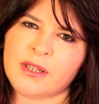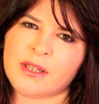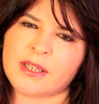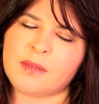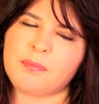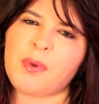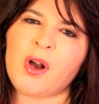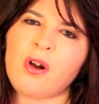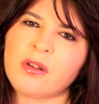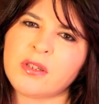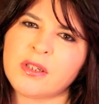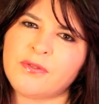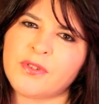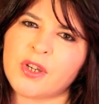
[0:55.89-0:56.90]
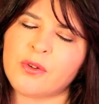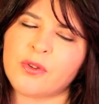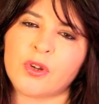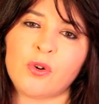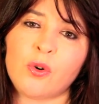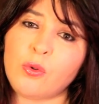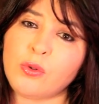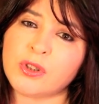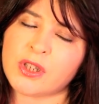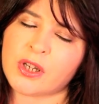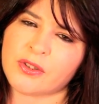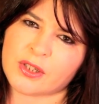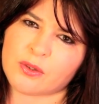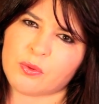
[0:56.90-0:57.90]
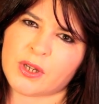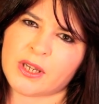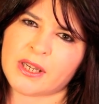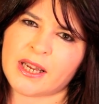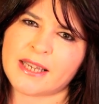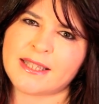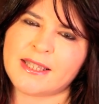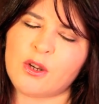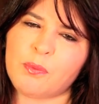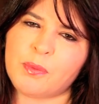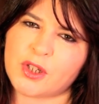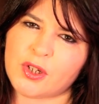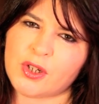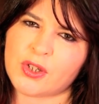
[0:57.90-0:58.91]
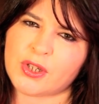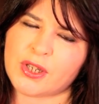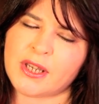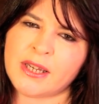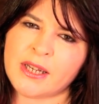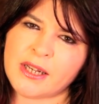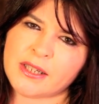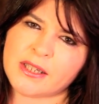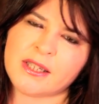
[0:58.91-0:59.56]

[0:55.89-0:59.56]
There's a part of you that also this week has the opportunity to